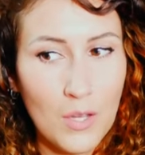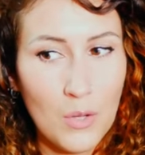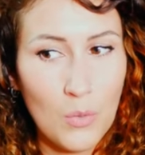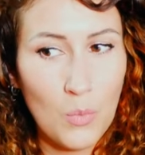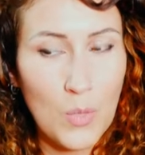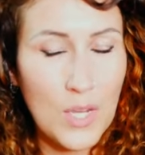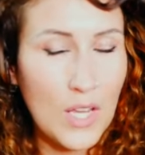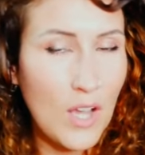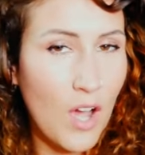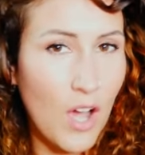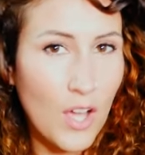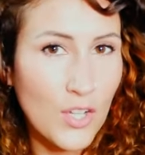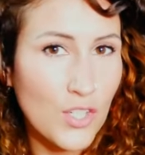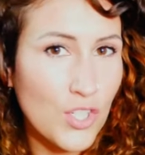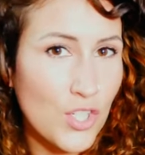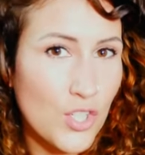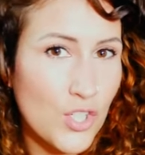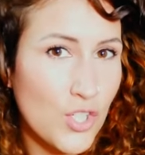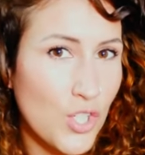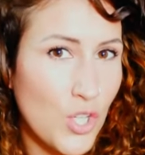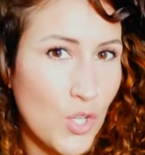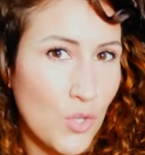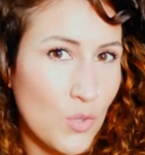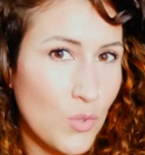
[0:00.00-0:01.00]
We can't
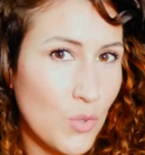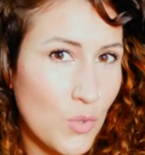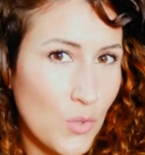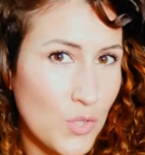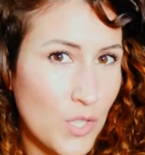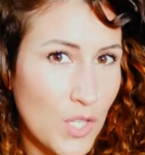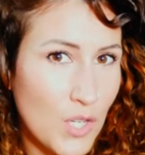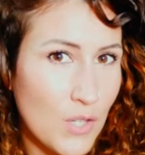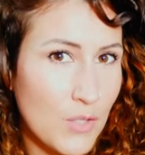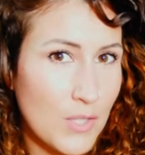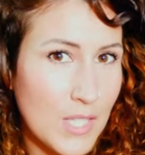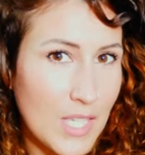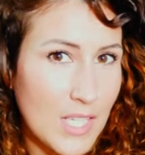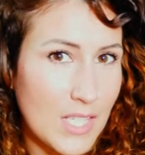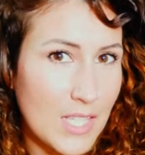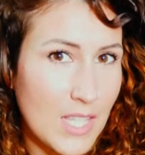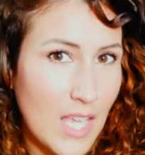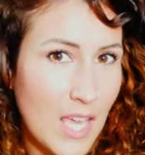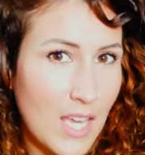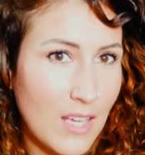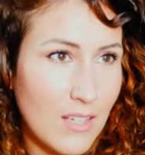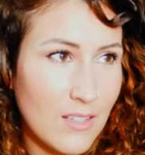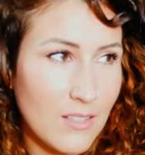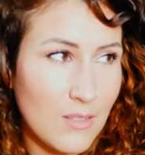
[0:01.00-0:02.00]
just choose not to use these
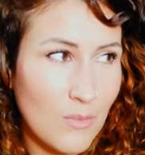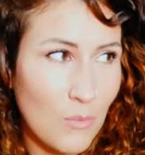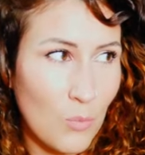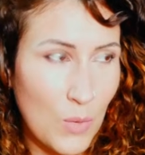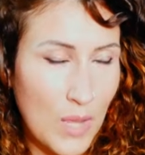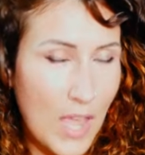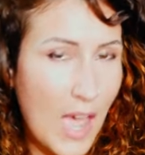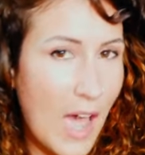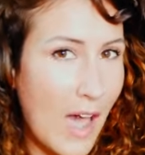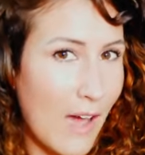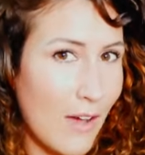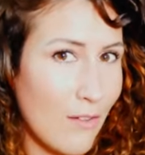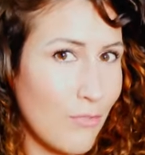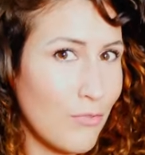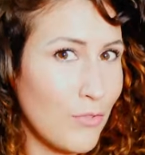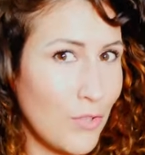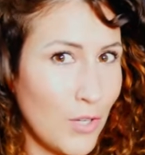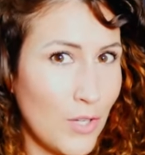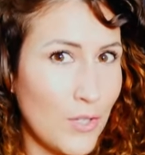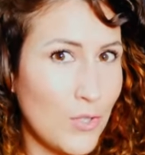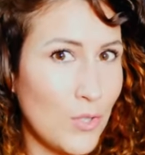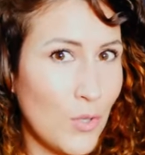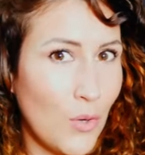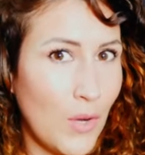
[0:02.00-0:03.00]
things. We have
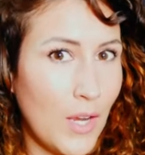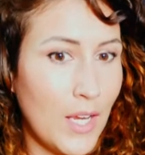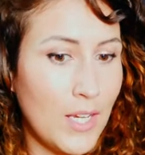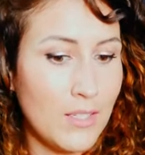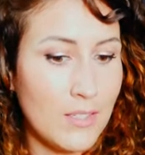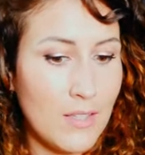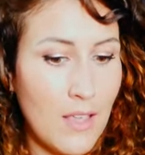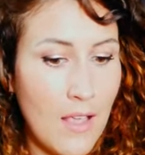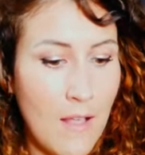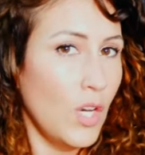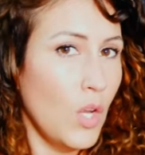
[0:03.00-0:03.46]
no choice.